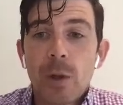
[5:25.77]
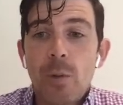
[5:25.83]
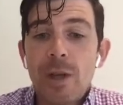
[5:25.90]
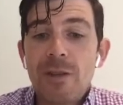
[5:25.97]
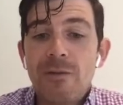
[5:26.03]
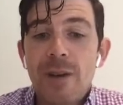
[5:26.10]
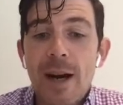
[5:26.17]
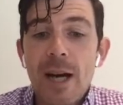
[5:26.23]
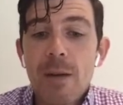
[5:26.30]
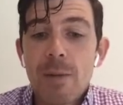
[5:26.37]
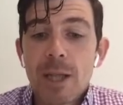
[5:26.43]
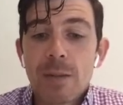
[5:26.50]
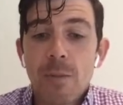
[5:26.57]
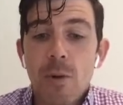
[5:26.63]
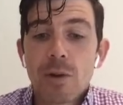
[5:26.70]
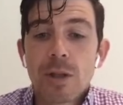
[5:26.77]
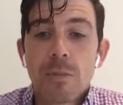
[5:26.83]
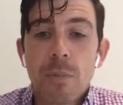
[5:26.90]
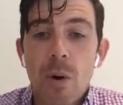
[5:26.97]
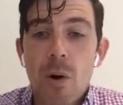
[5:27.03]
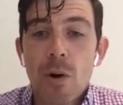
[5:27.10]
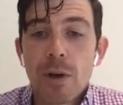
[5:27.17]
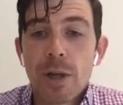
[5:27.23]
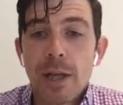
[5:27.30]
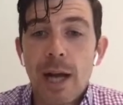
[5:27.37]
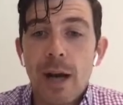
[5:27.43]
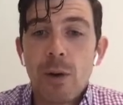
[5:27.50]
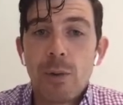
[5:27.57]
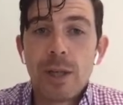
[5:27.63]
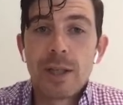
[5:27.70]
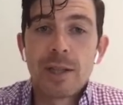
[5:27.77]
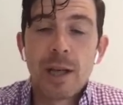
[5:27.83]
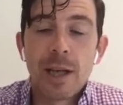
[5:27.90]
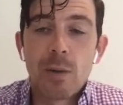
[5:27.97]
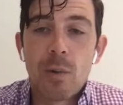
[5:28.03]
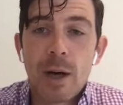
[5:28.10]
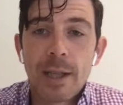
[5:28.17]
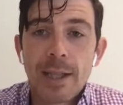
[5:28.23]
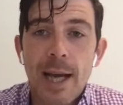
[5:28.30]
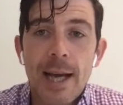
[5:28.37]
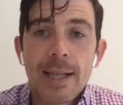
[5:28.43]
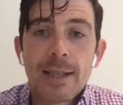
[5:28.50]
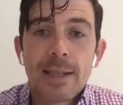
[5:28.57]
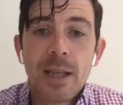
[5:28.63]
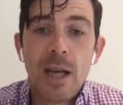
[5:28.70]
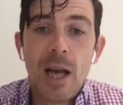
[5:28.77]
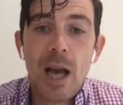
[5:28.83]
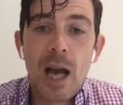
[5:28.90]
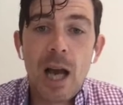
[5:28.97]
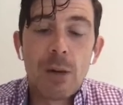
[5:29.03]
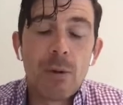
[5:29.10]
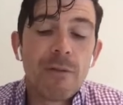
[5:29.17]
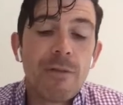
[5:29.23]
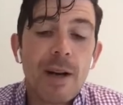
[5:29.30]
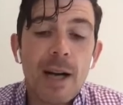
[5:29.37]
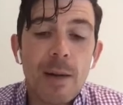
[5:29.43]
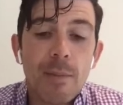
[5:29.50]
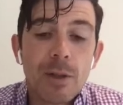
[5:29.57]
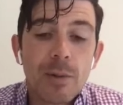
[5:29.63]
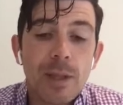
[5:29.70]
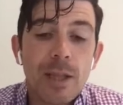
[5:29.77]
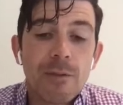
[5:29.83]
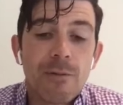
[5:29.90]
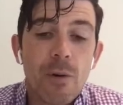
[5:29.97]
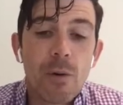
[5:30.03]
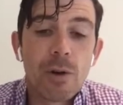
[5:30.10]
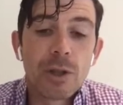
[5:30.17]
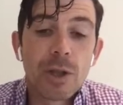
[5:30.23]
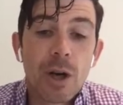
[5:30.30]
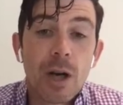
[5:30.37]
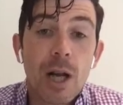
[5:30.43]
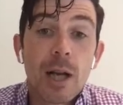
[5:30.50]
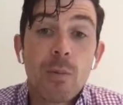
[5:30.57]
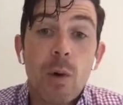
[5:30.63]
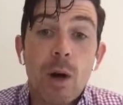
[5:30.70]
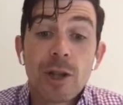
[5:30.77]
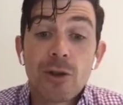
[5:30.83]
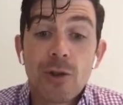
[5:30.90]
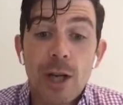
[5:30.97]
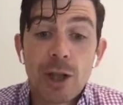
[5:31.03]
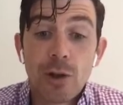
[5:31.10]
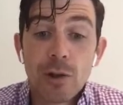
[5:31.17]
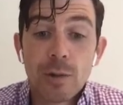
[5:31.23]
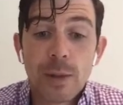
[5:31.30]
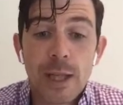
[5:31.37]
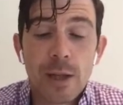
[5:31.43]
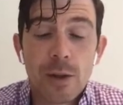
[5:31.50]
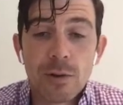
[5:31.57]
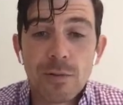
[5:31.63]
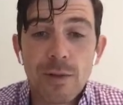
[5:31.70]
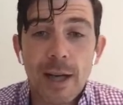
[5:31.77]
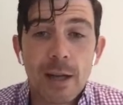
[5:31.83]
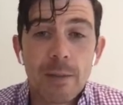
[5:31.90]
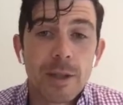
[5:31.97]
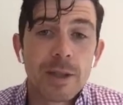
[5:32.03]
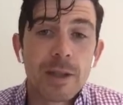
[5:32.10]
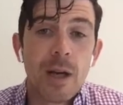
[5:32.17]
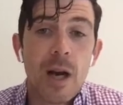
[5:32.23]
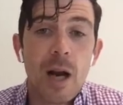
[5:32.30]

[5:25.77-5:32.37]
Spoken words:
which variable is most important and how we decide what tests and what variables we need to focus on and what thresholds within those variables